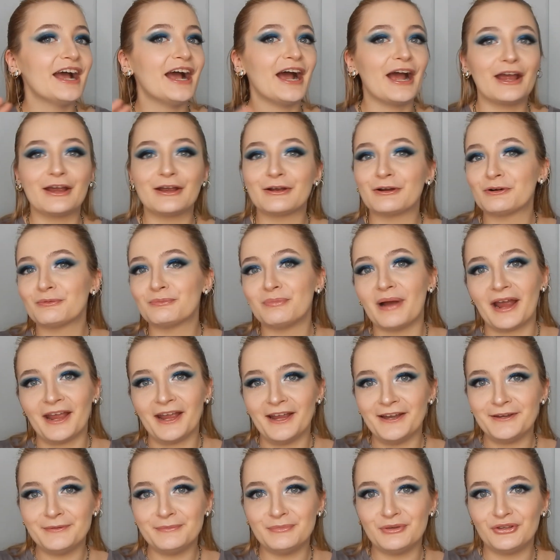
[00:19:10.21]
I hope by
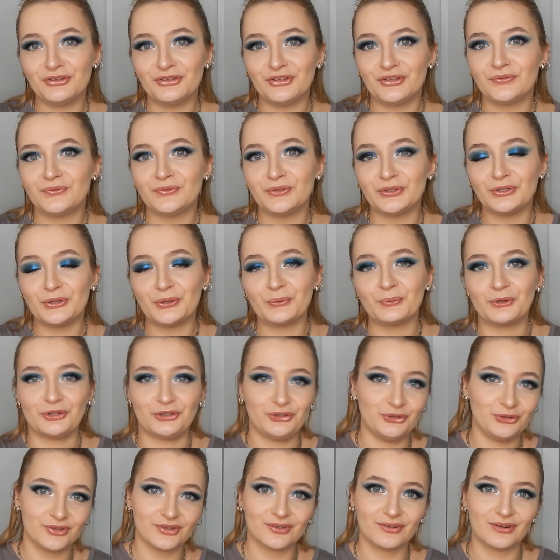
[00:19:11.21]
any means this video
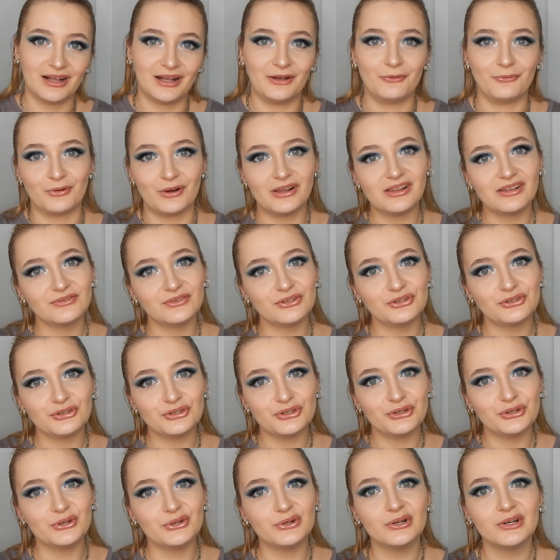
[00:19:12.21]
was useful and relevant
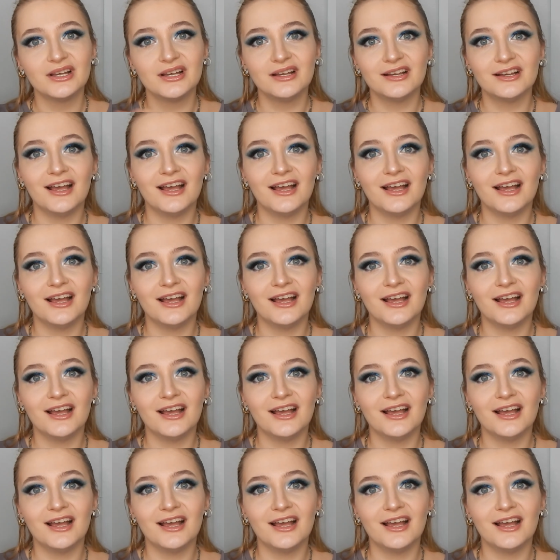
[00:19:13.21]
to you.